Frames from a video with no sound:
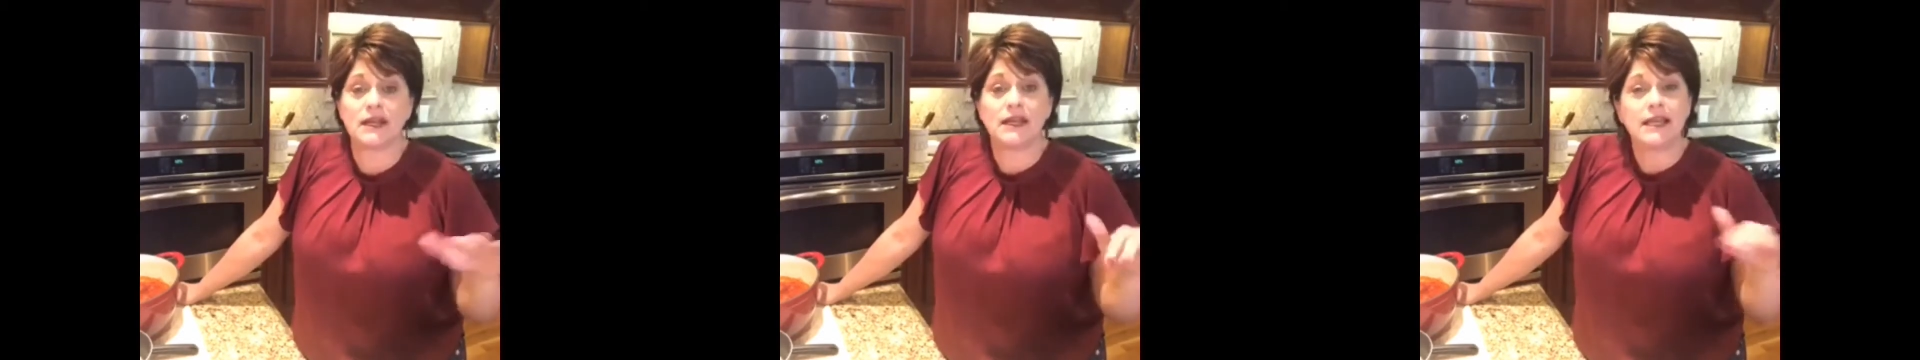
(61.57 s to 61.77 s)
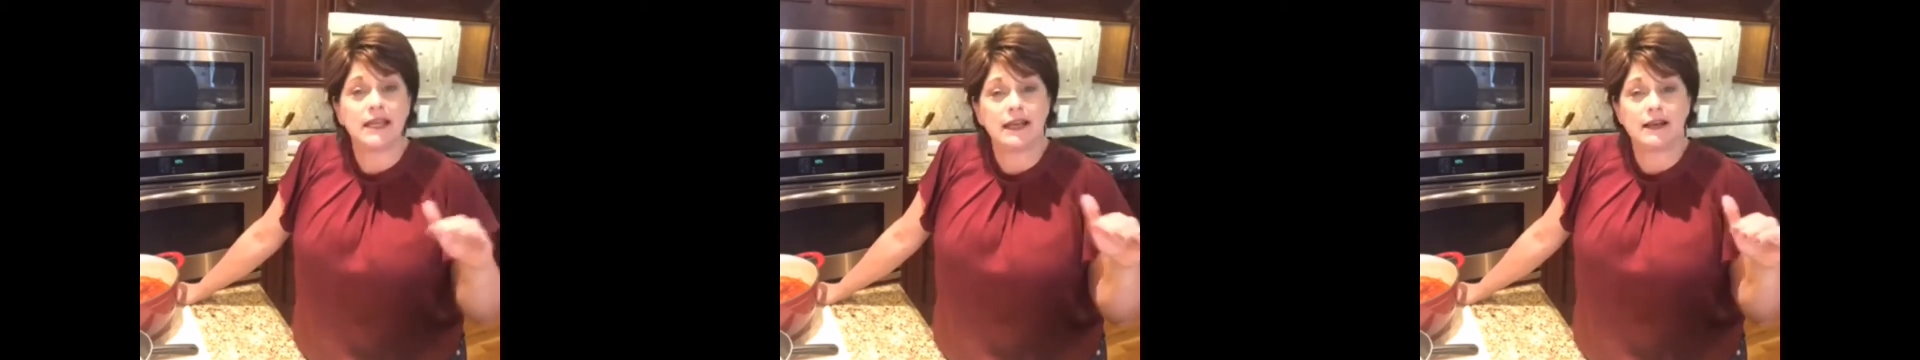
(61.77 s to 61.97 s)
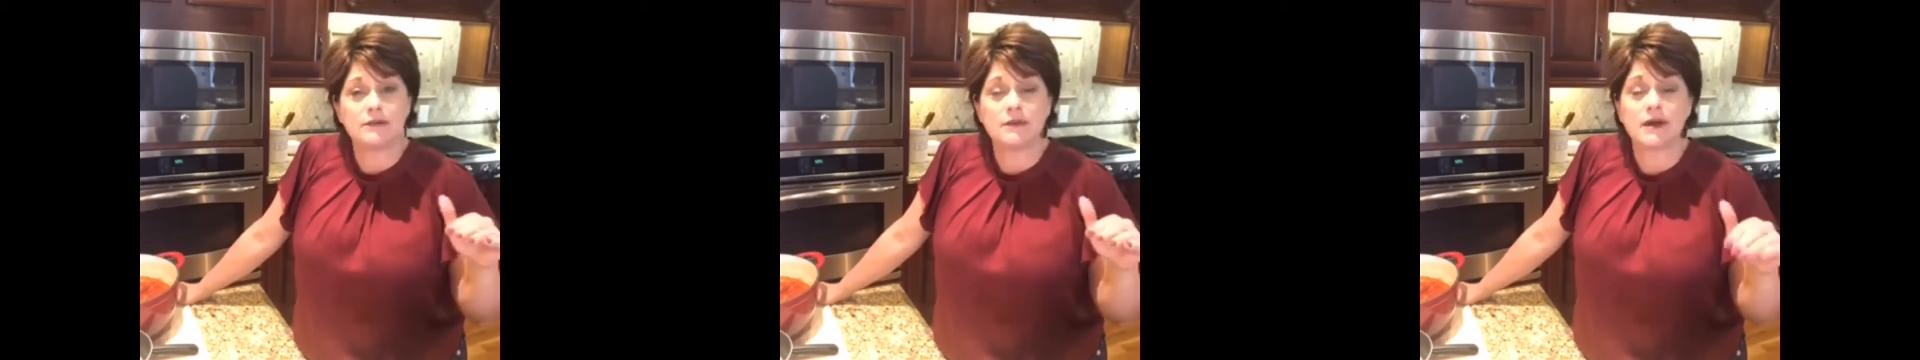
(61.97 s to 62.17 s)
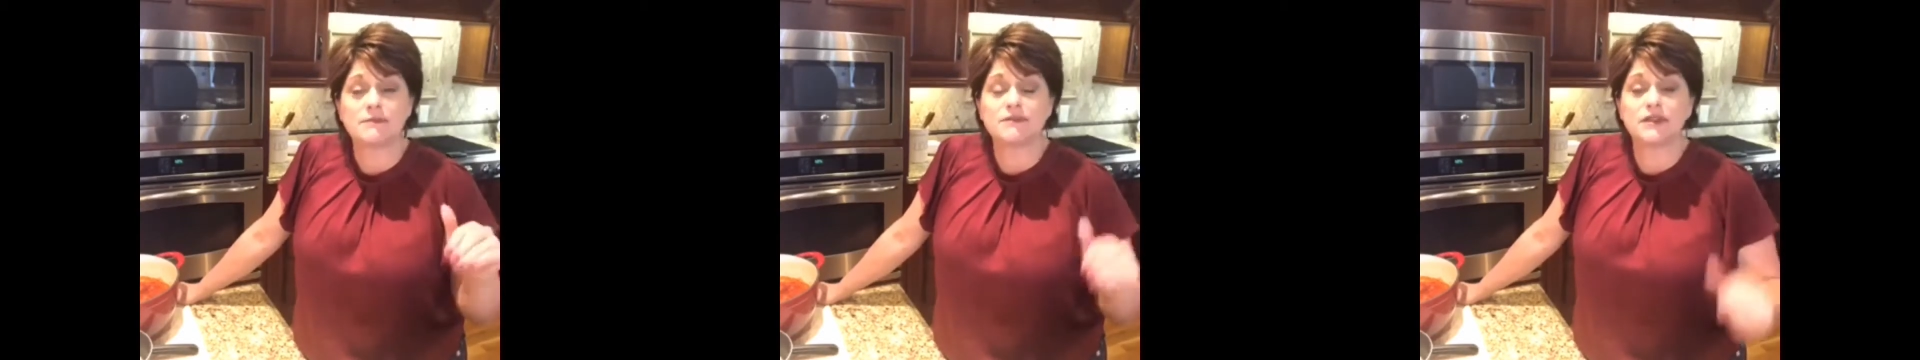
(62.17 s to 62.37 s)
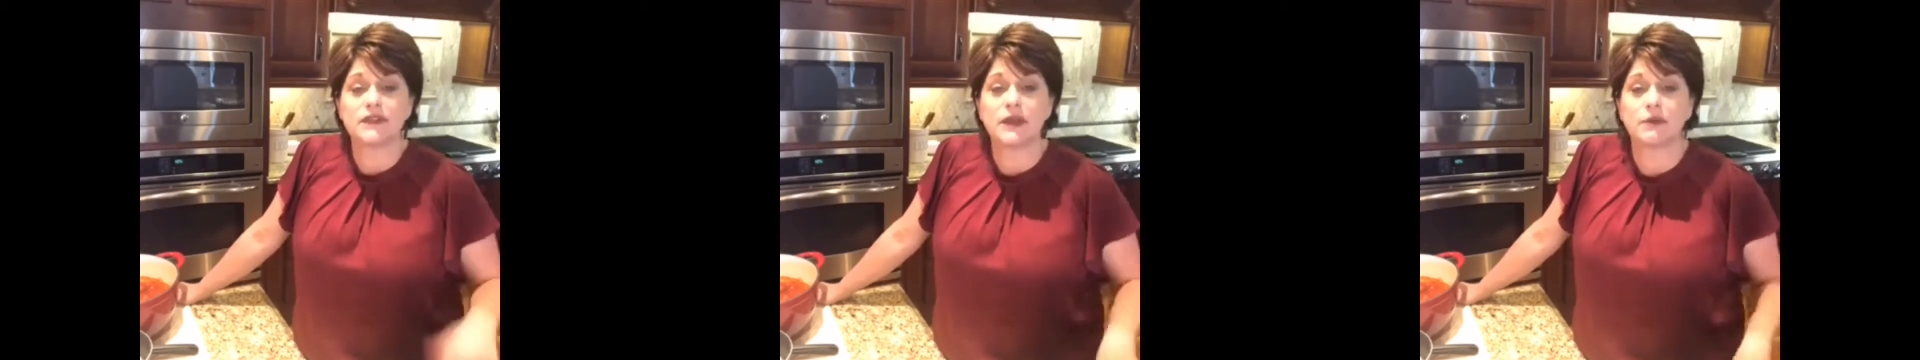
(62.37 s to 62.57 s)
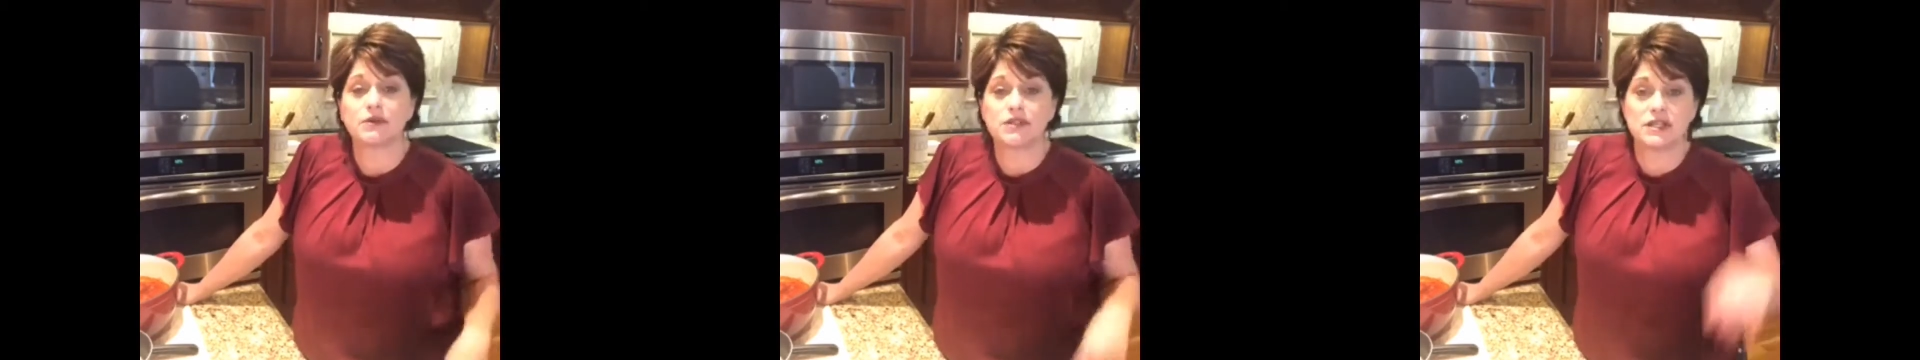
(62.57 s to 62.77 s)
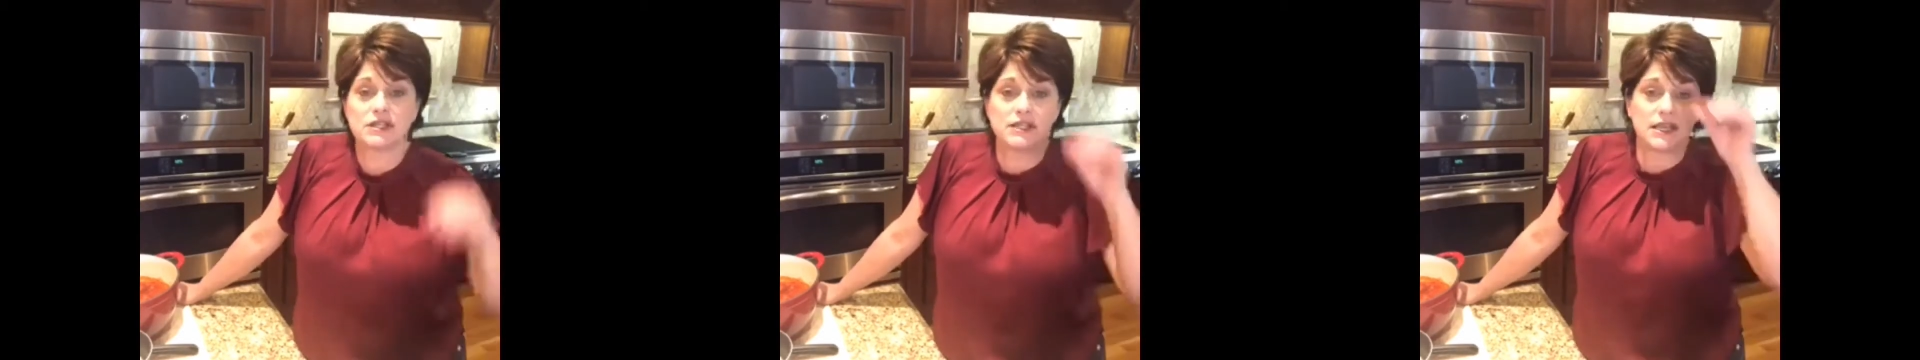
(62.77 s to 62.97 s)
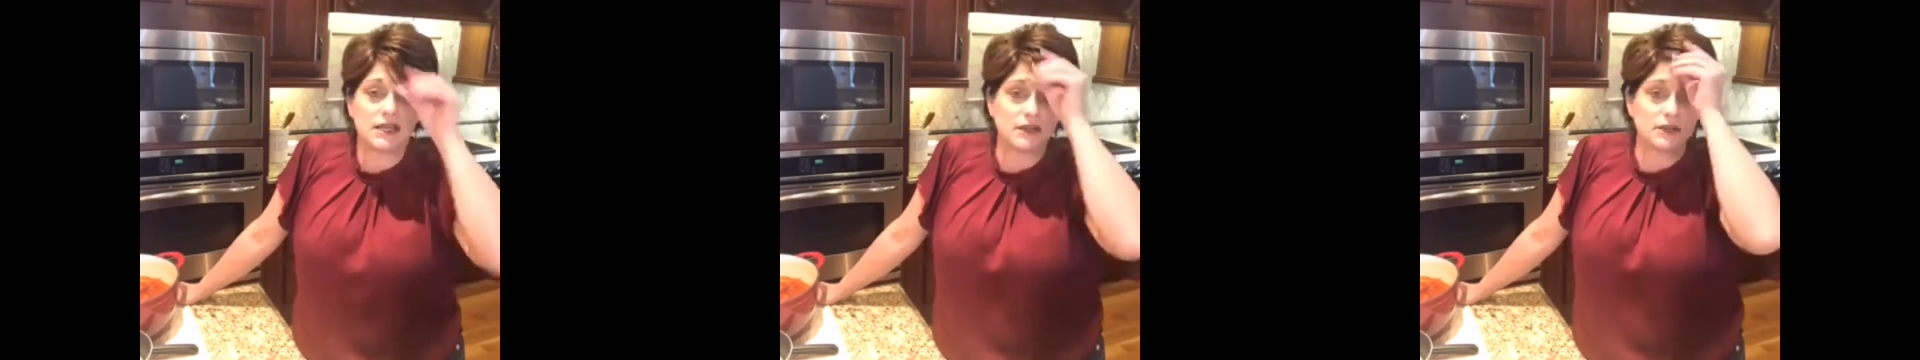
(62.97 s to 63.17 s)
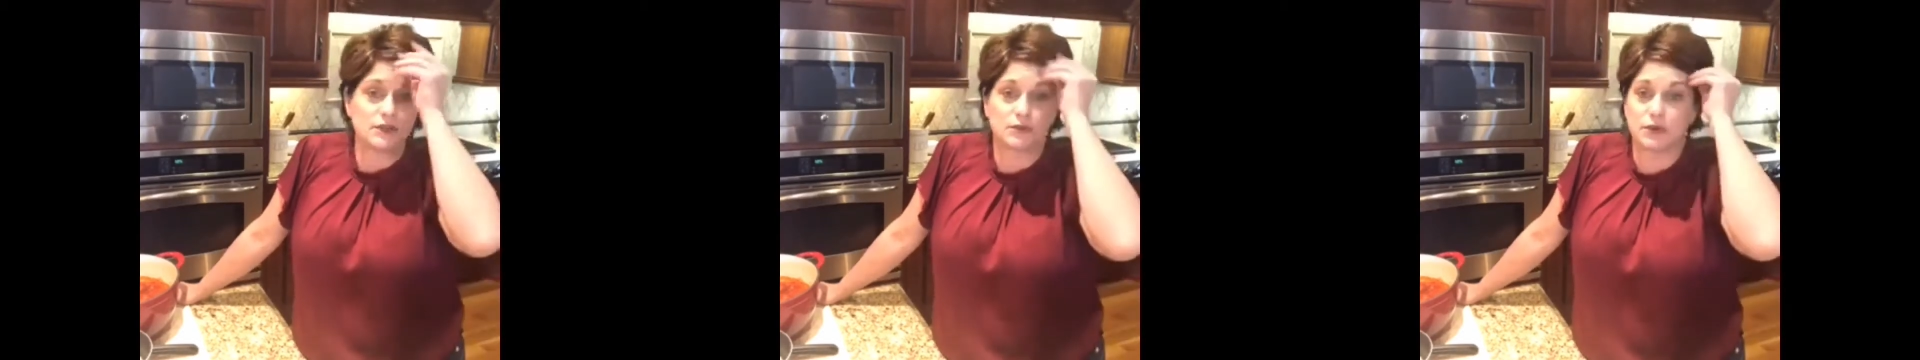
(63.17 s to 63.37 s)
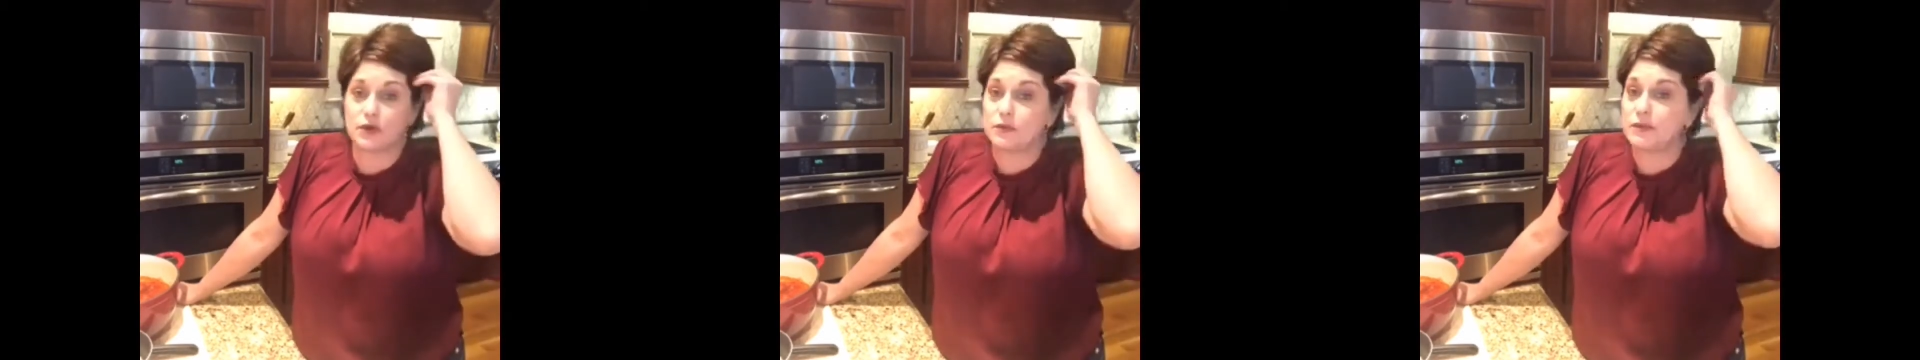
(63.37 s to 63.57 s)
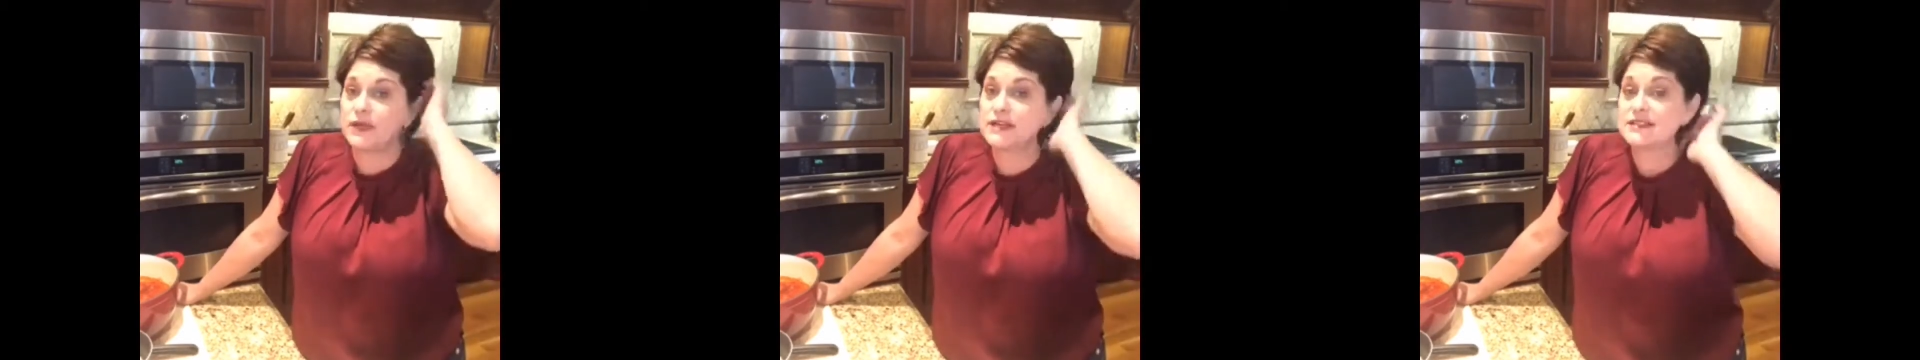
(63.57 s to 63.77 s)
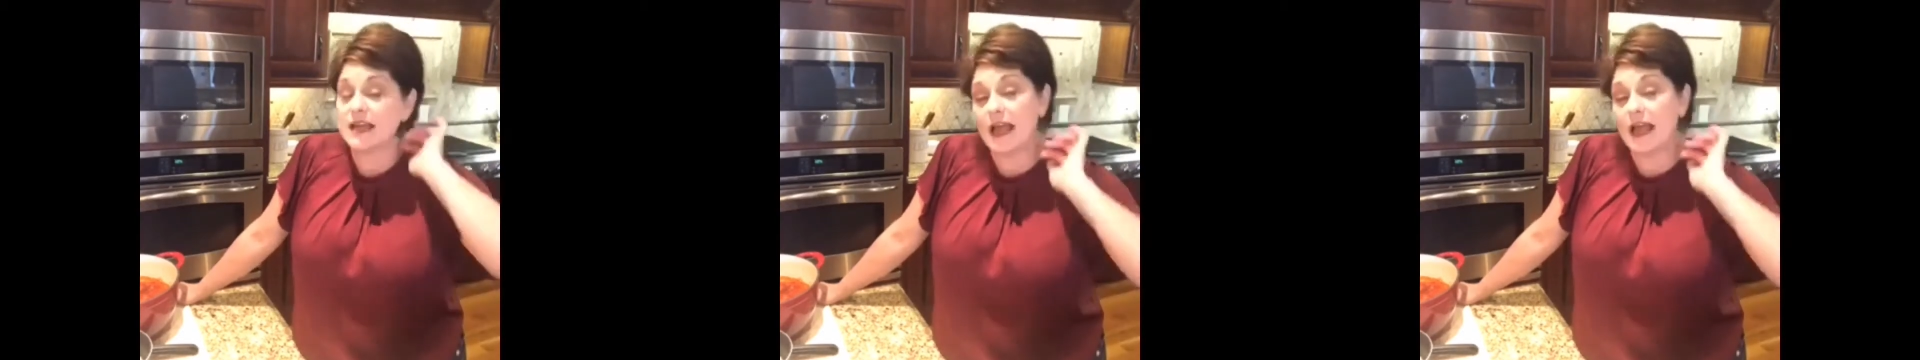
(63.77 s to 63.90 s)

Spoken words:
I heated them up till they were just heated through because I